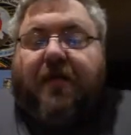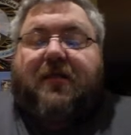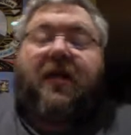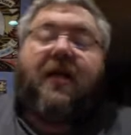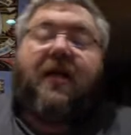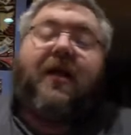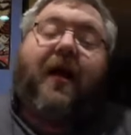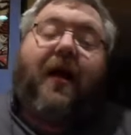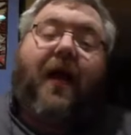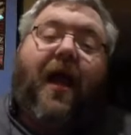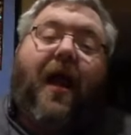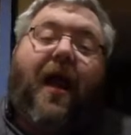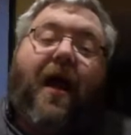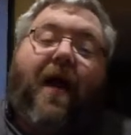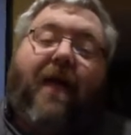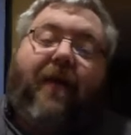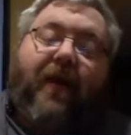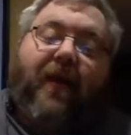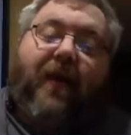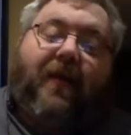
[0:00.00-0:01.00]
So there you
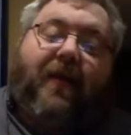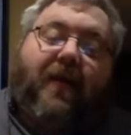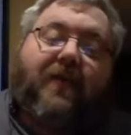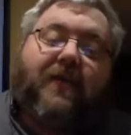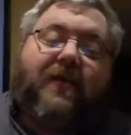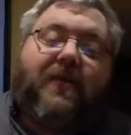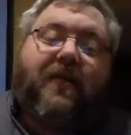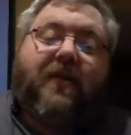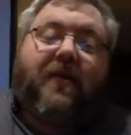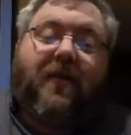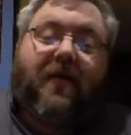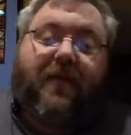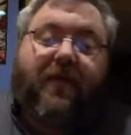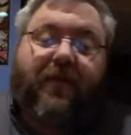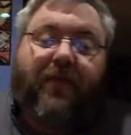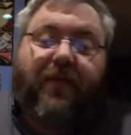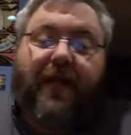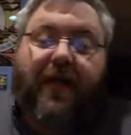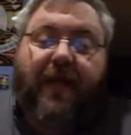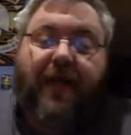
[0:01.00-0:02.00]
have it. Those are the
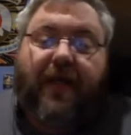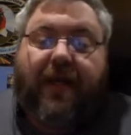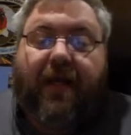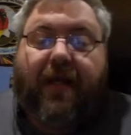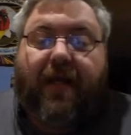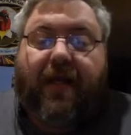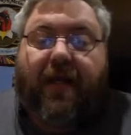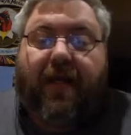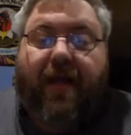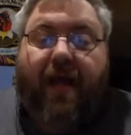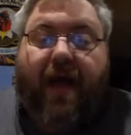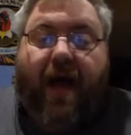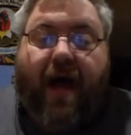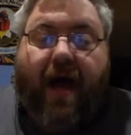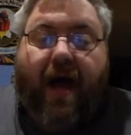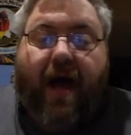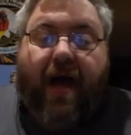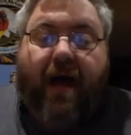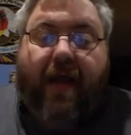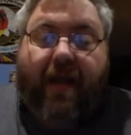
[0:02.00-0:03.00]
3,
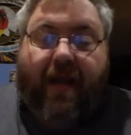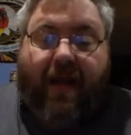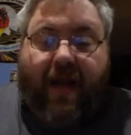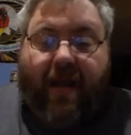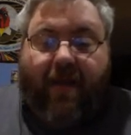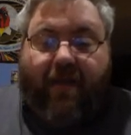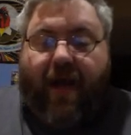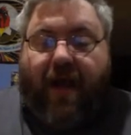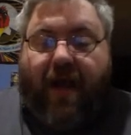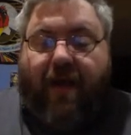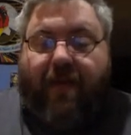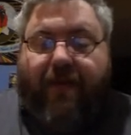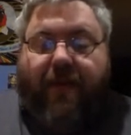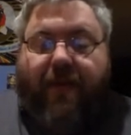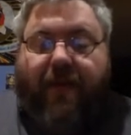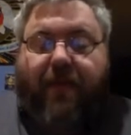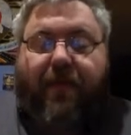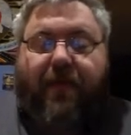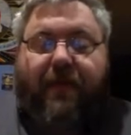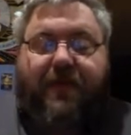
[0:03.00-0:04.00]
in my
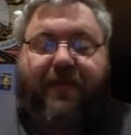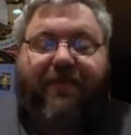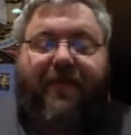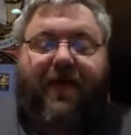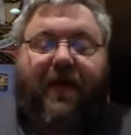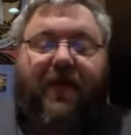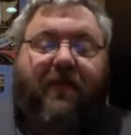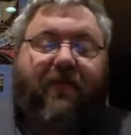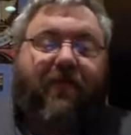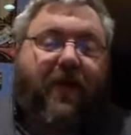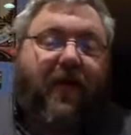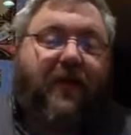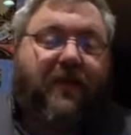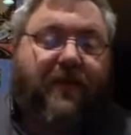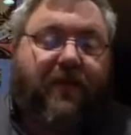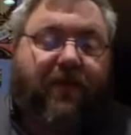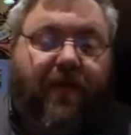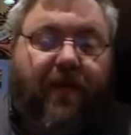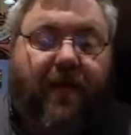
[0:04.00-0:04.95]
opinion, most effective ways to